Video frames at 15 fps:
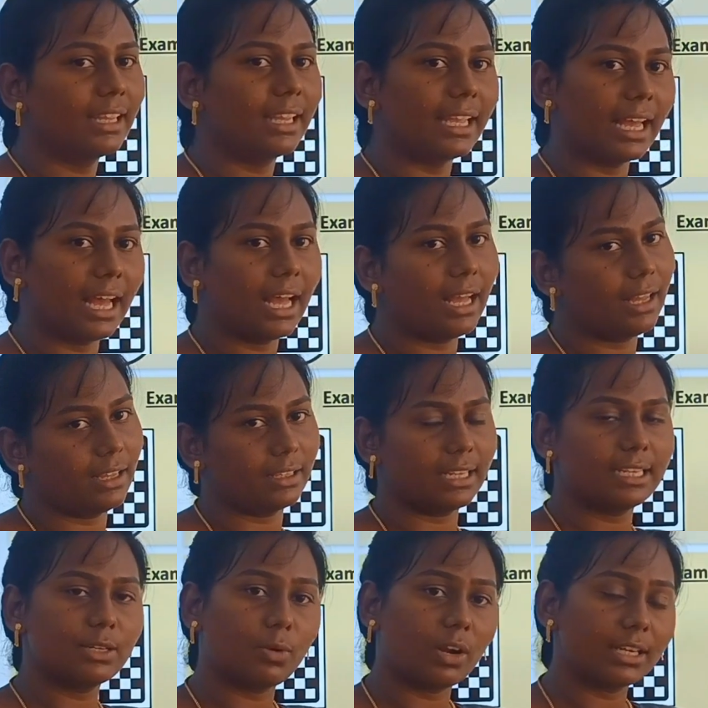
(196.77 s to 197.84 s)

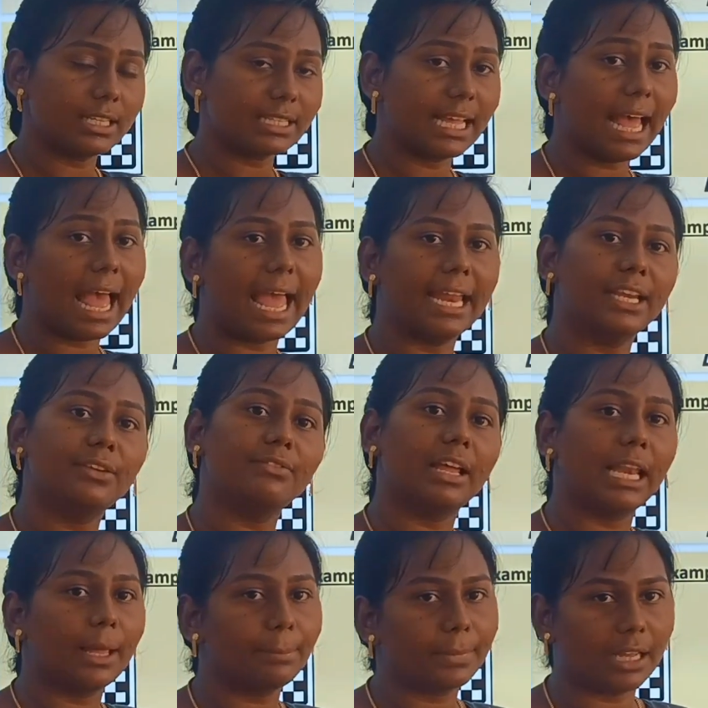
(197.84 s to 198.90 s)
Yeah, what is the
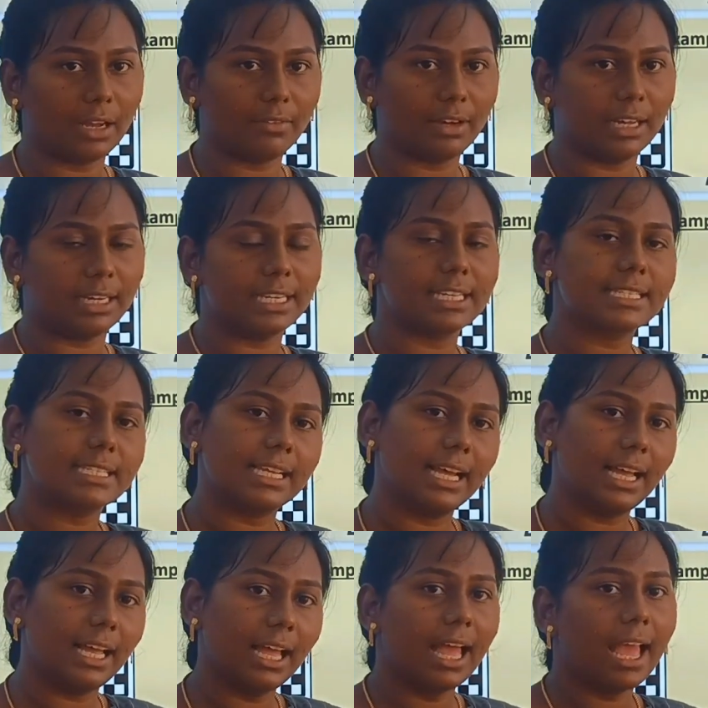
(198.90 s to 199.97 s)
envelope cover? It is a
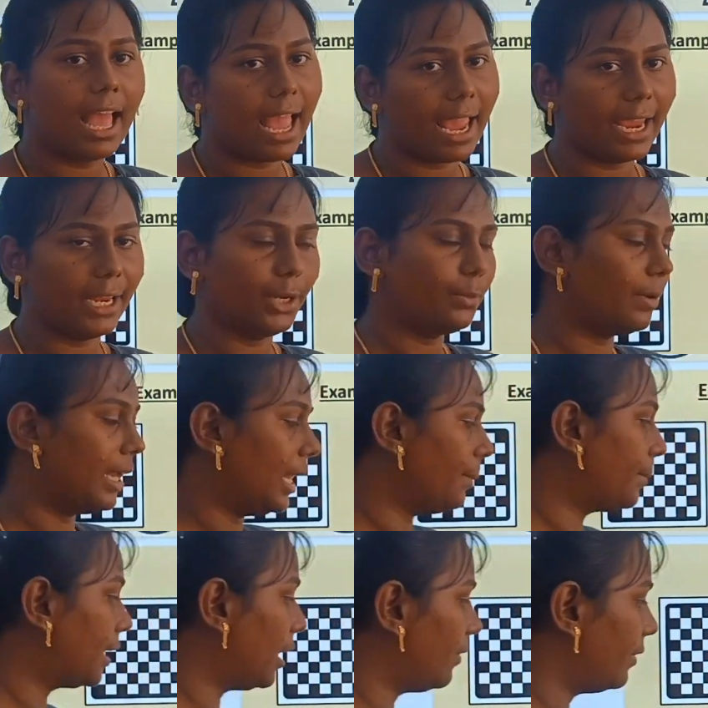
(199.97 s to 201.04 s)

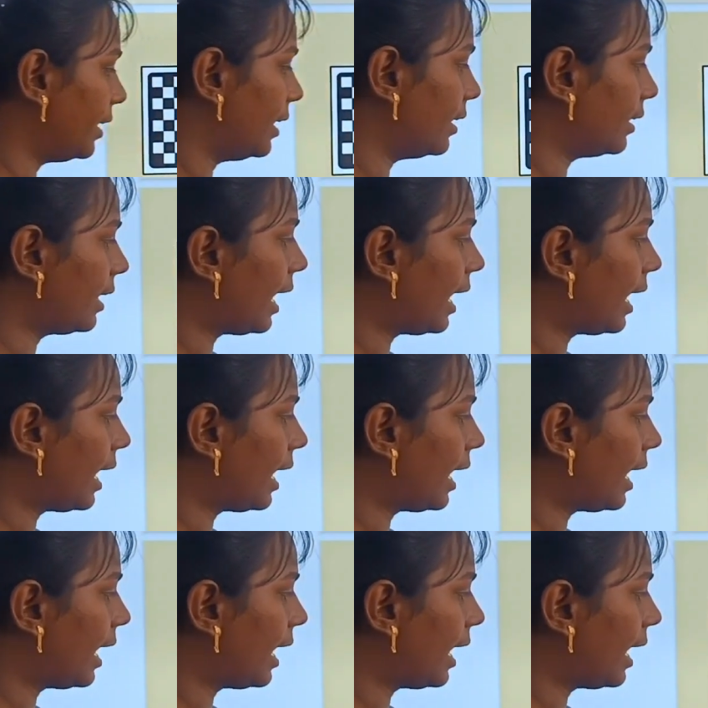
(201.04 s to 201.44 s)
envelope cover.